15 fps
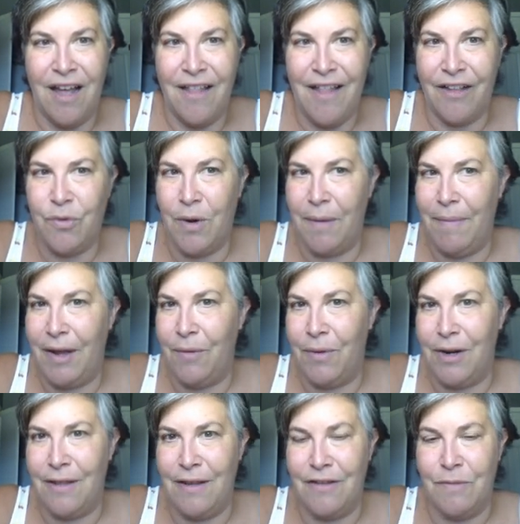That's where I made
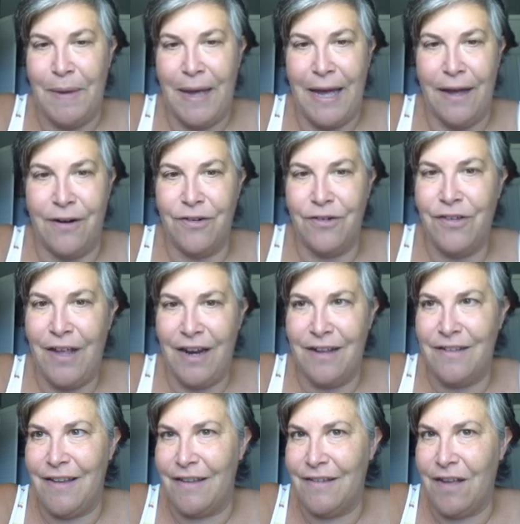one of these banners, and
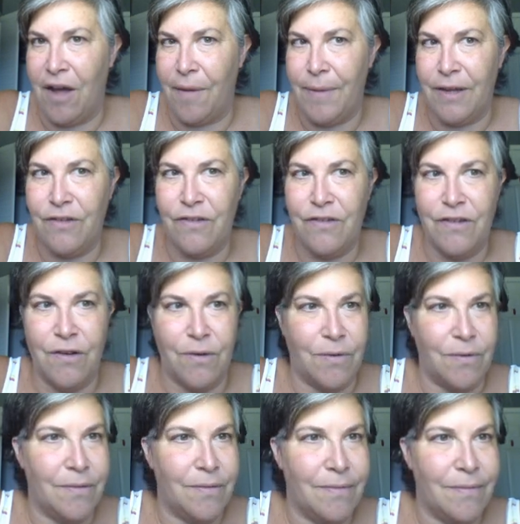it says coming
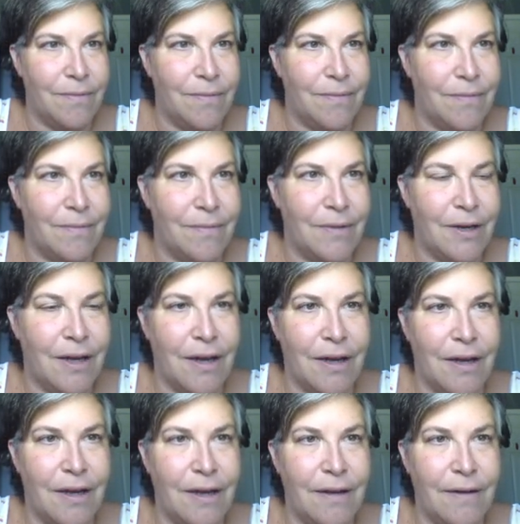soon,
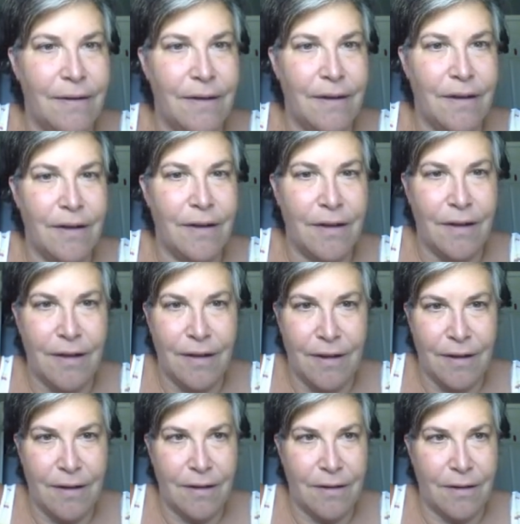okay?
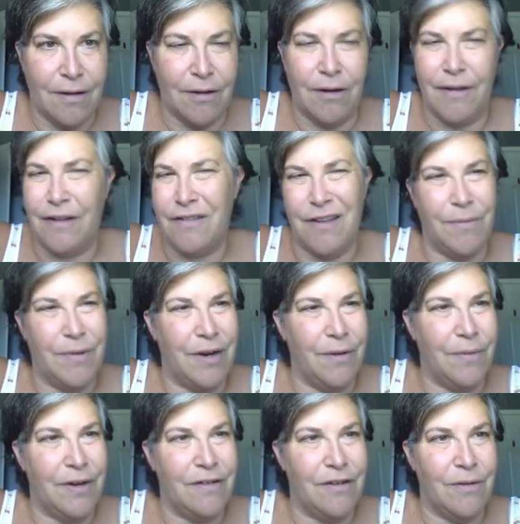Oh, no, that's not what I
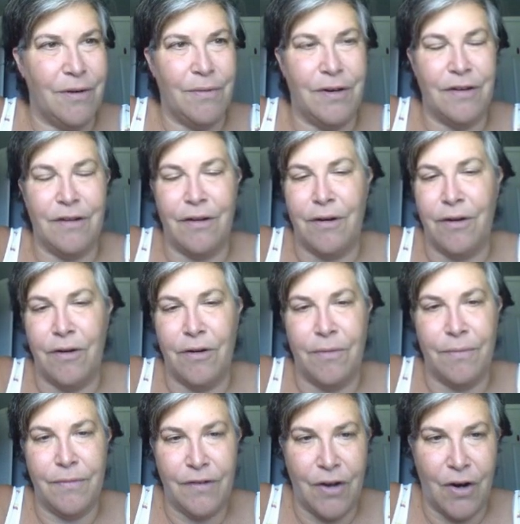wanted to do. I wanted to go to
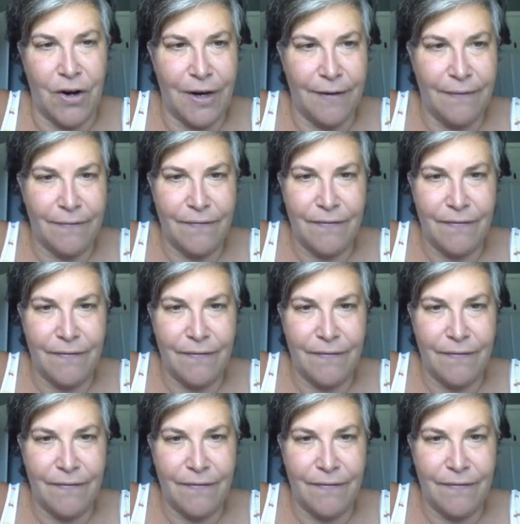home. Sorry.